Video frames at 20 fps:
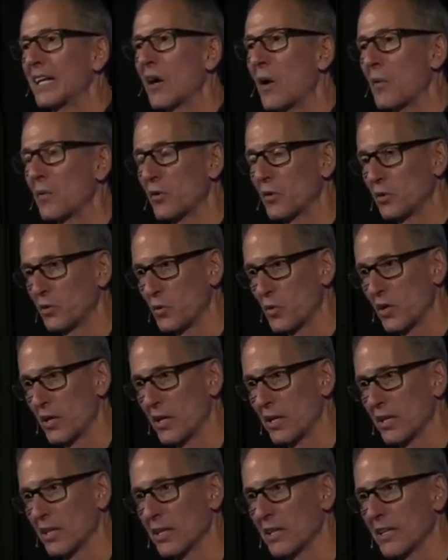on the
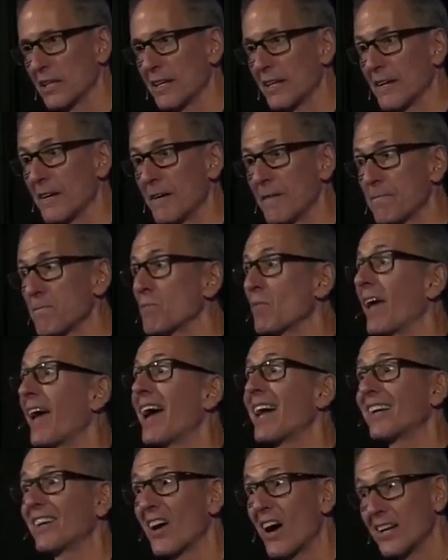Lord,
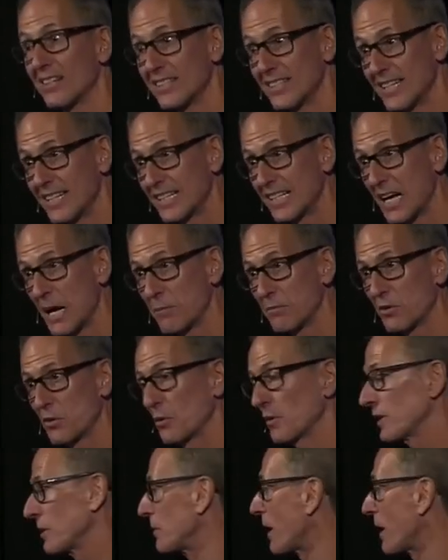and God did come through with him.